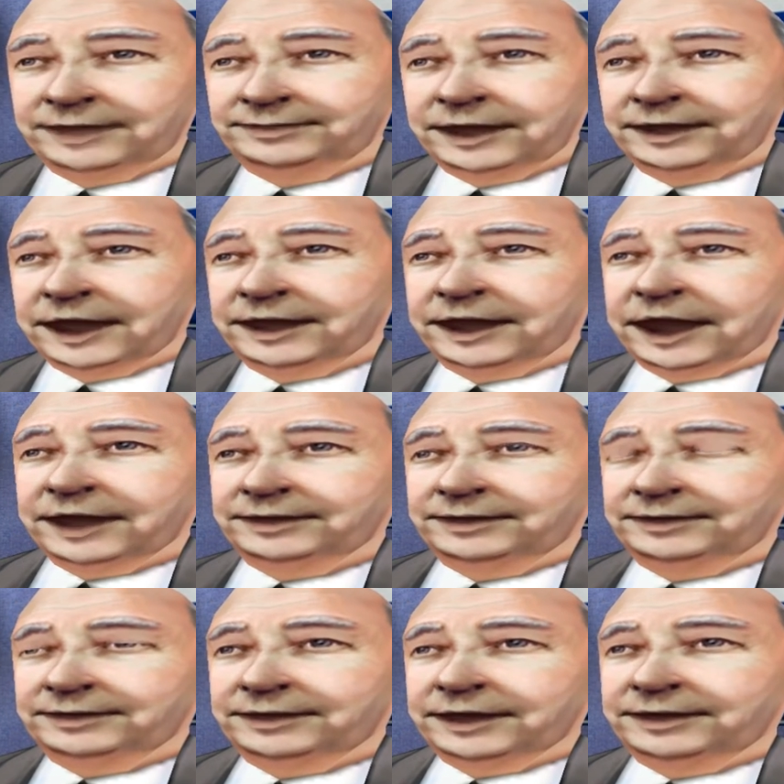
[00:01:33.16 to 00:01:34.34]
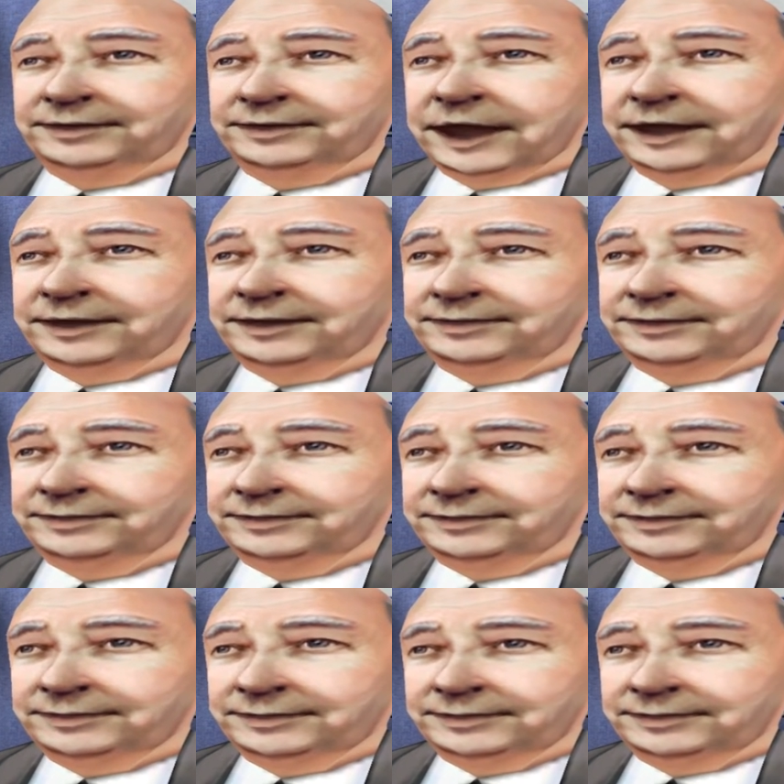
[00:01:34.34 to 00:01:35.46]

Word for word: What do we know about HARM?